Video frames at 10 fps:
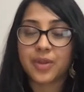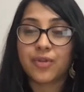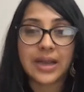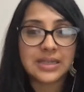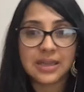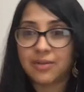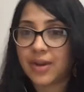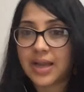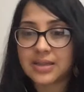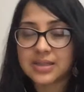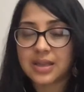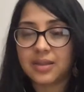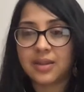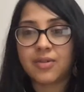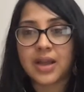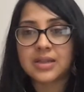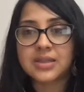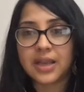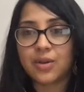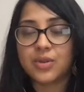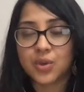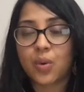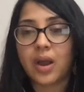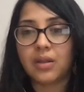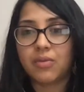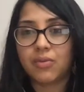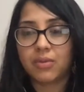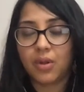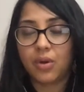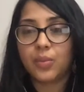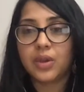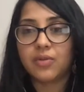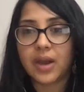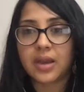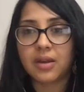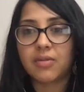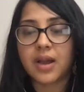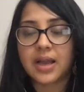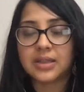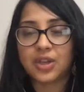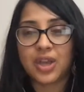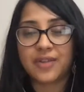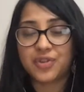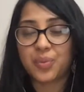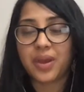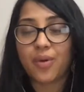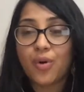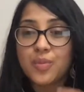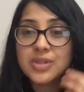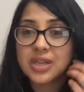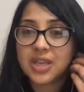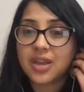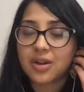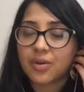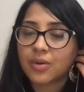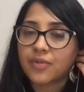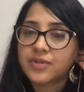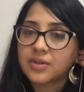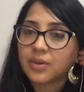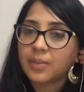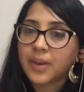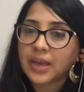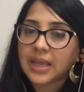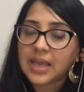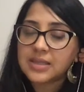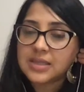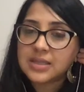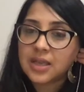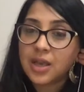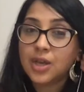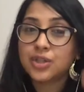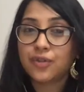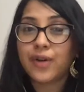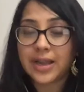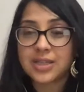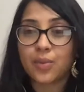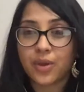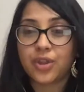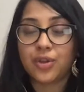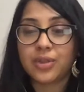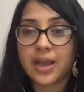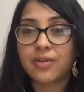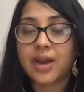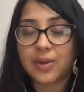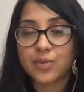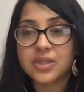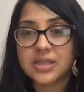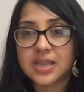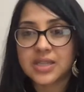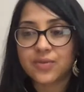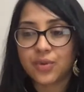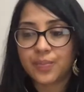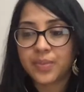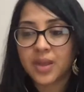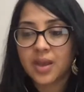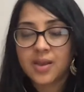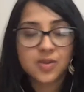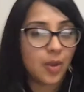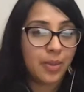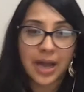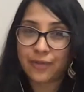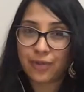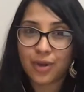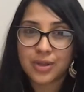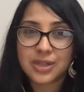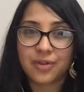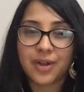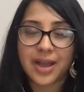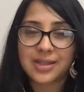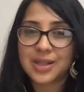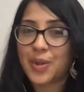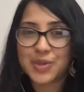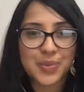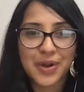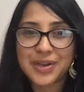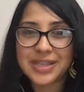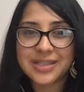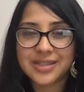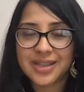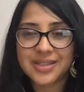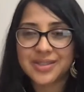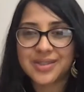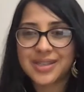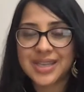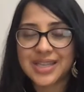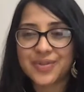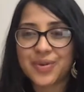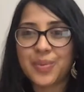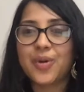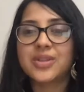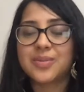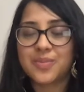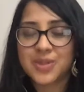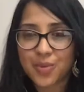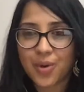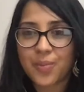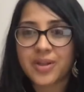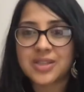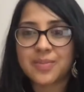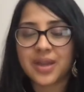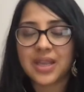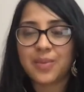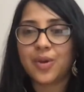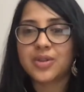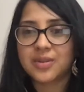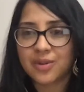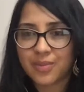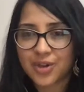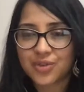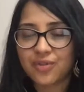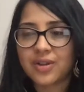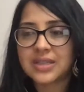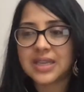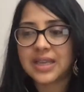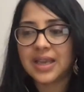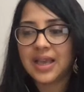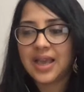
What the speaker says: writing grants, and the grant cycle is quite long, where you write a grant and you have to wait almost a year, and in many cases, to find out whether that grant was successful. So you applied for lots of grants, lots were successful. We got some small bits of money, we got some commercial funding,